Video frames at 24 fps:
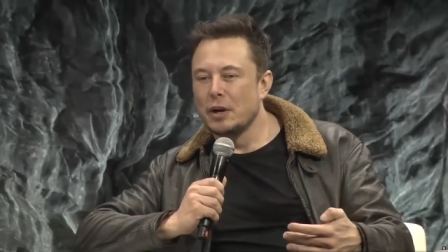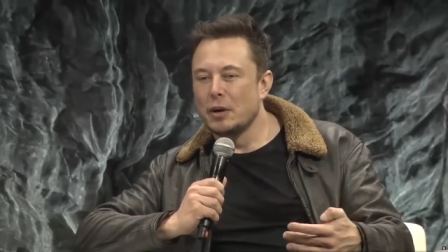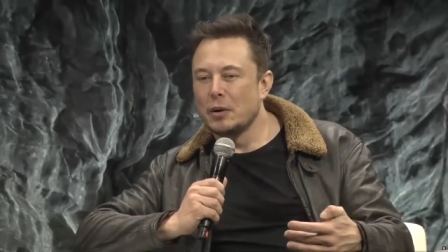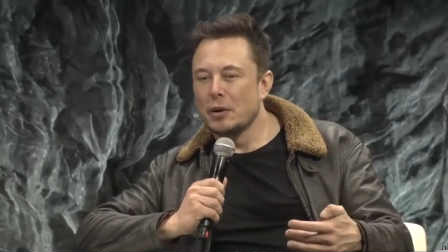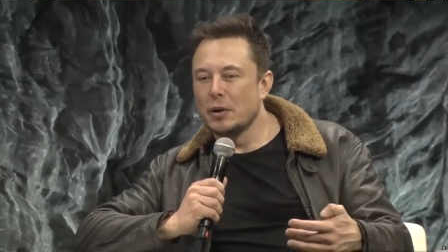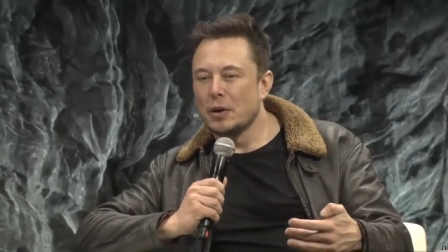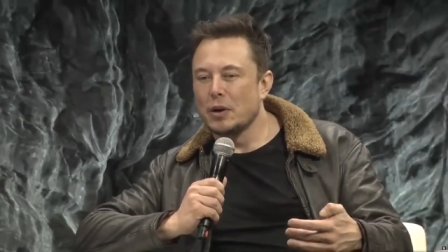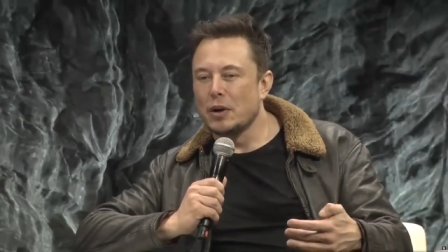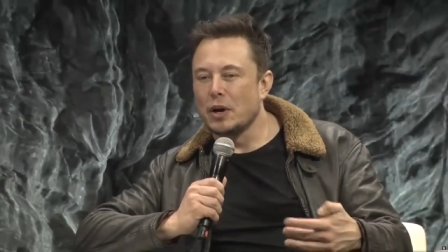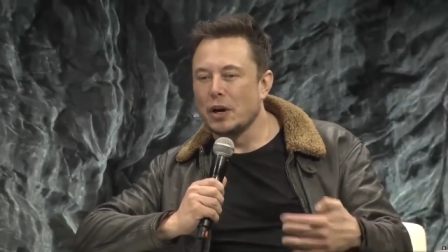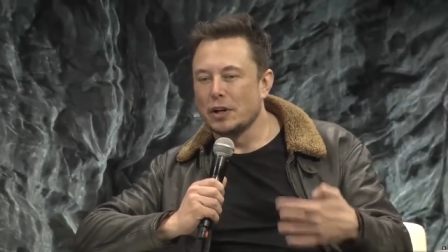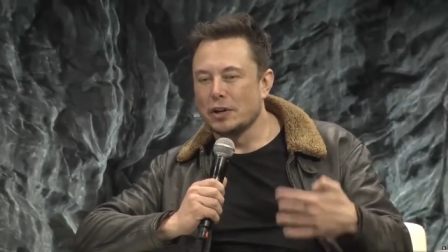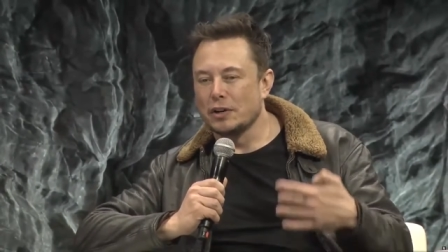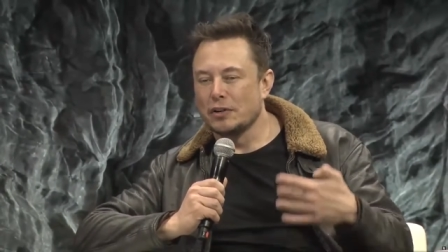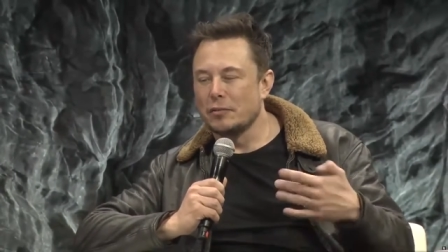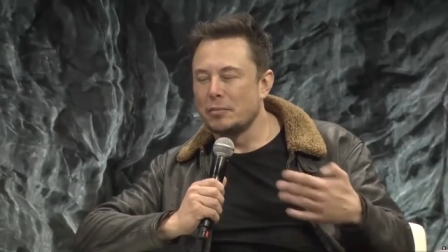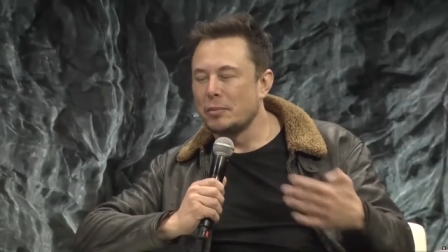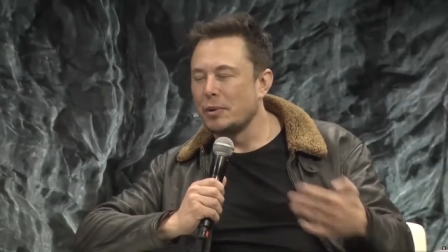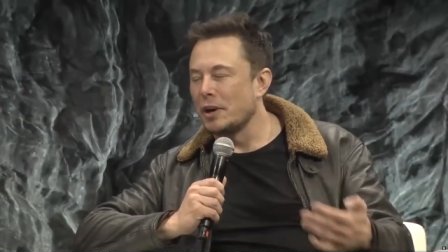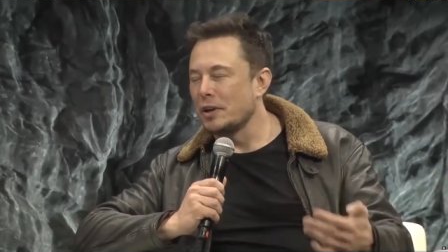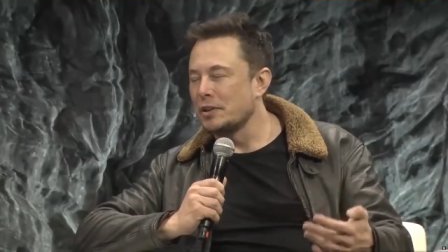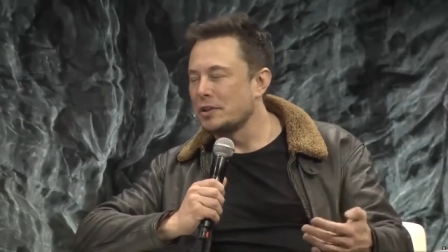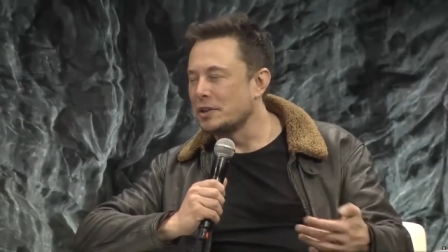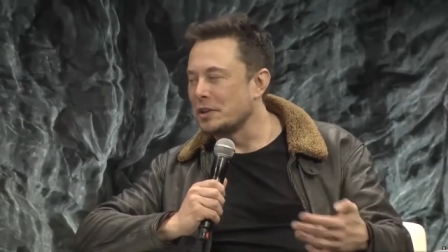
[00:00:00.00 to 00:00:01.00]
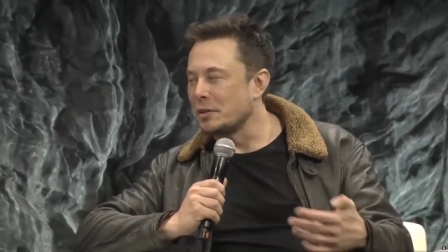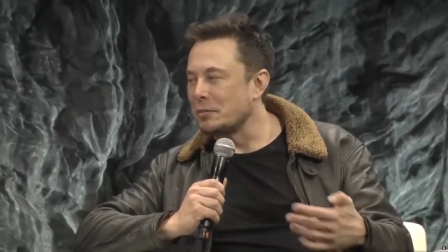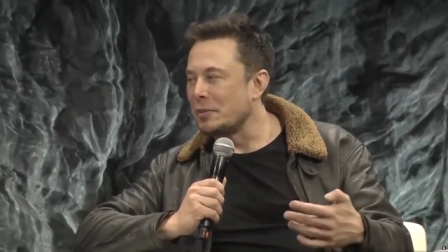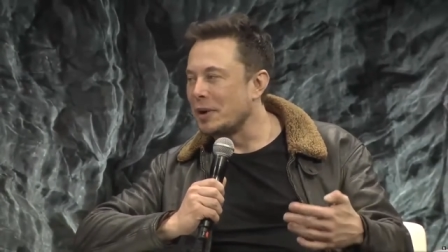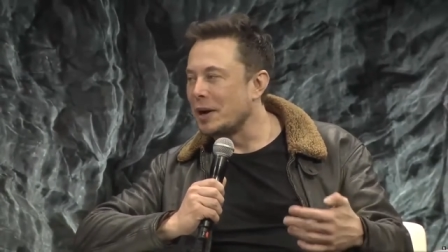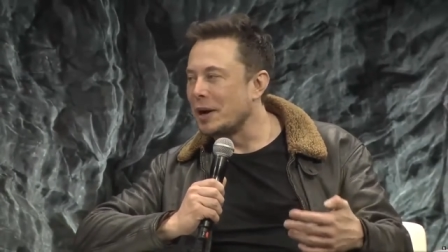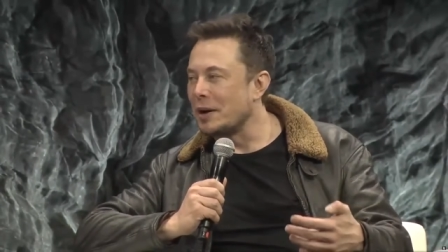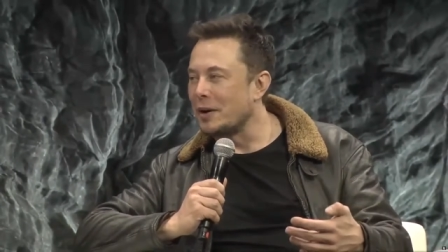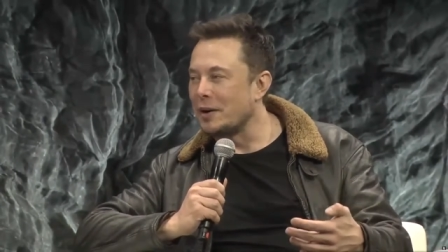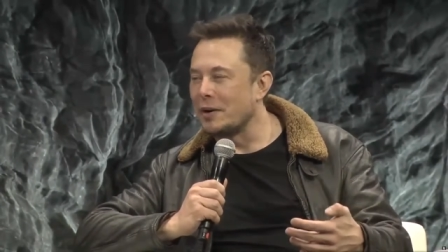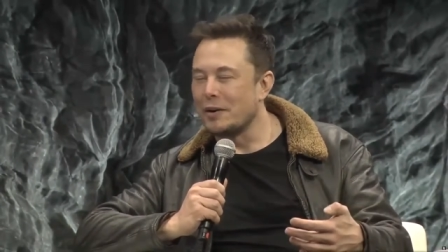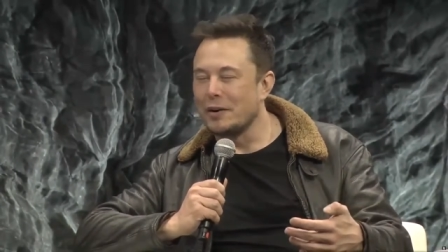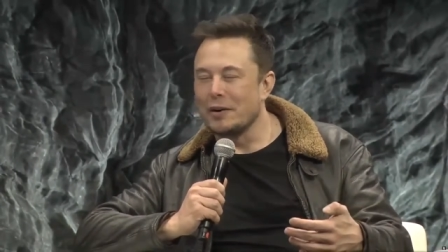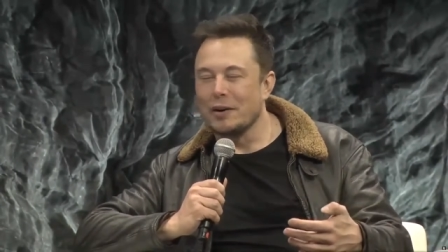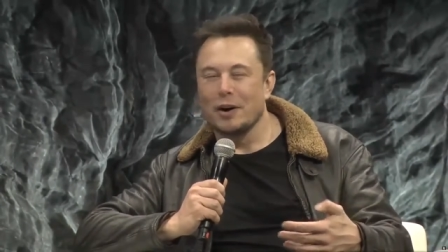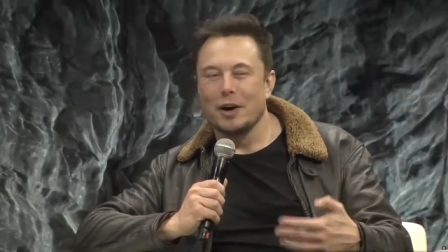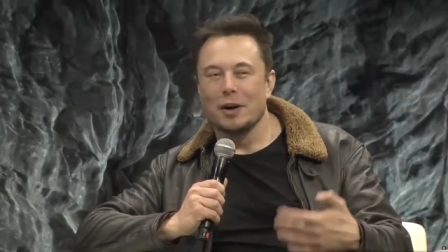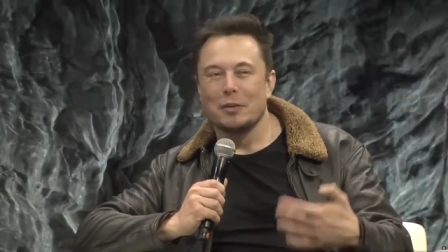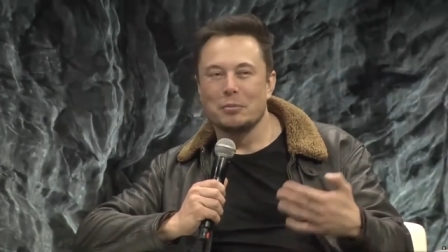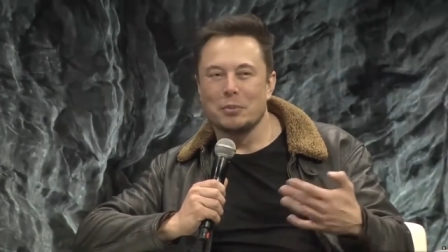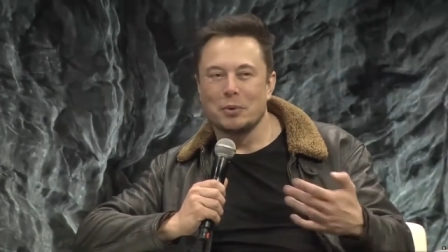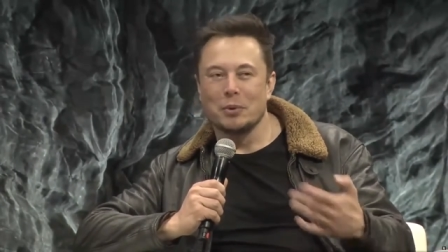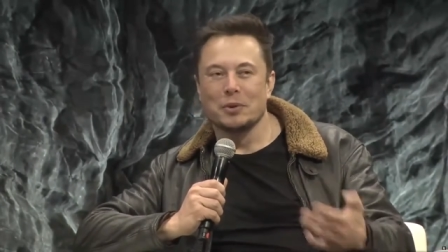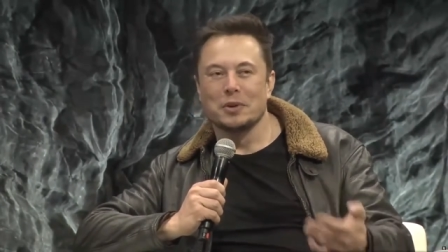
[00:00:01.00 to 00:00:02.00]
cognitive processing power
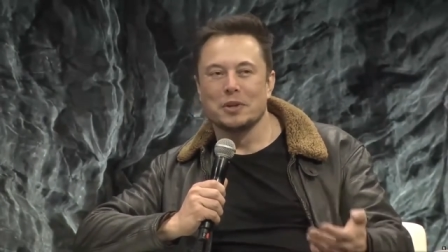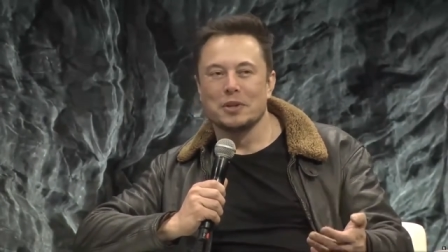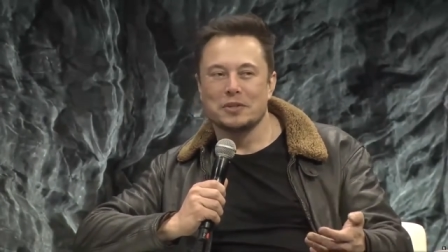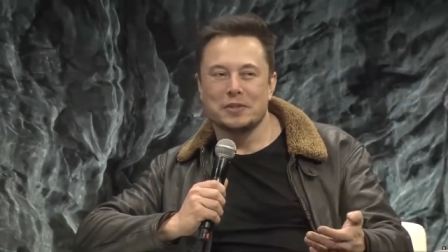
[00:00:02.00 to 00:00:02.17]
on board the